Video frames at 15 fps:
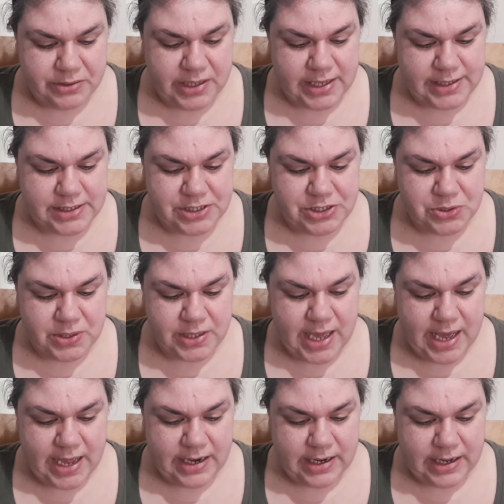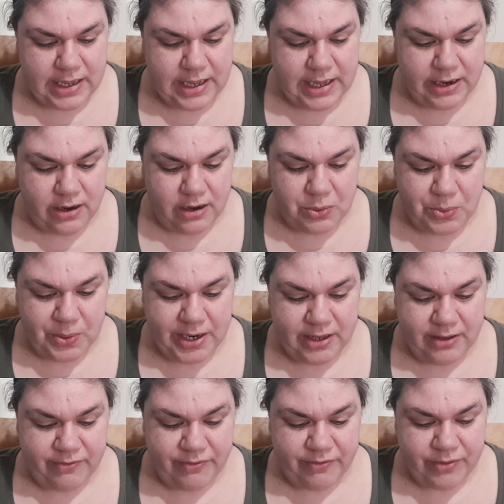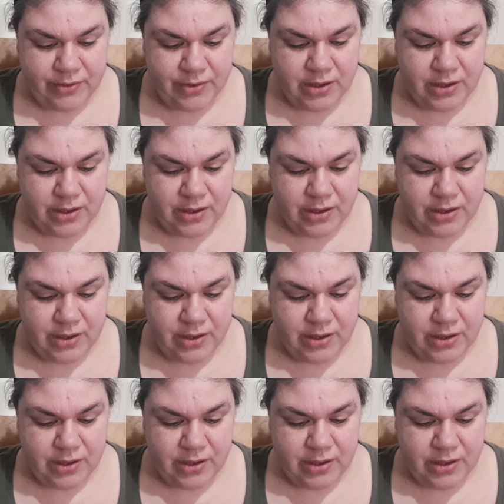who lets Juliet in on one of.